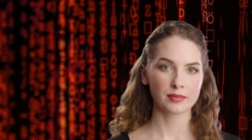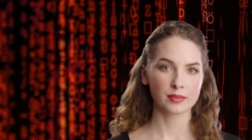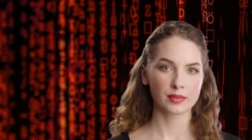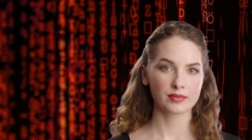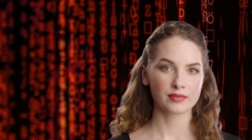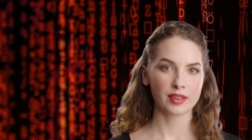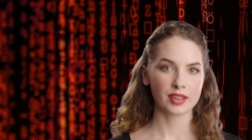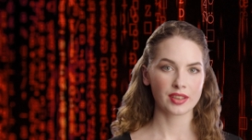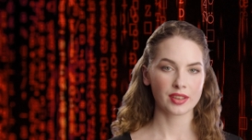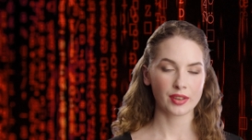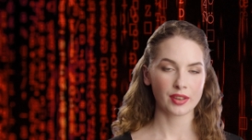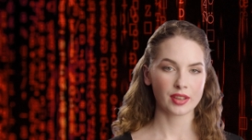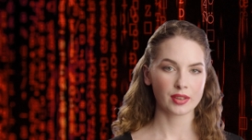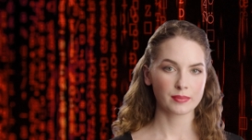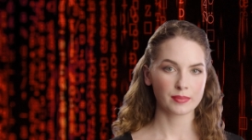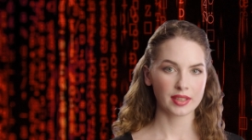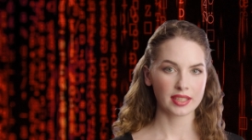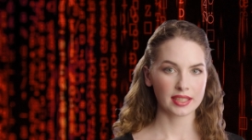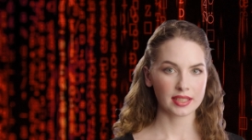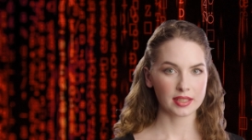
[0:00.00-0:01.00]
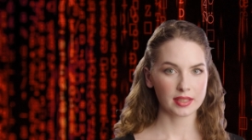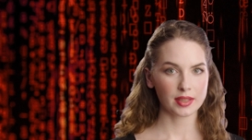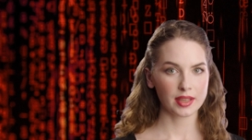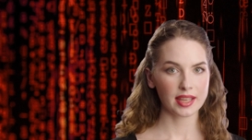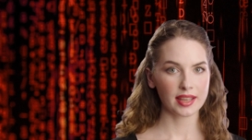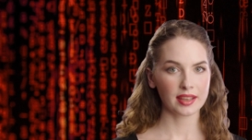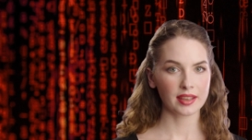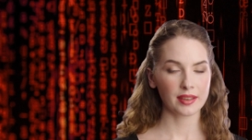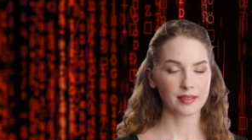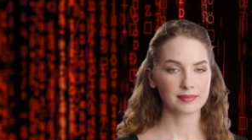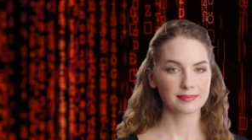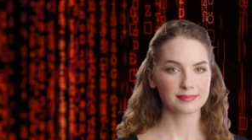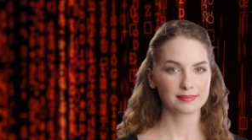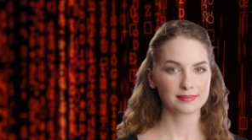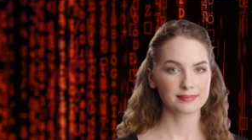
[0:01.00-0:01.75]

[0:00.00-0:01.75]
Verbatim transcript: professionals must address.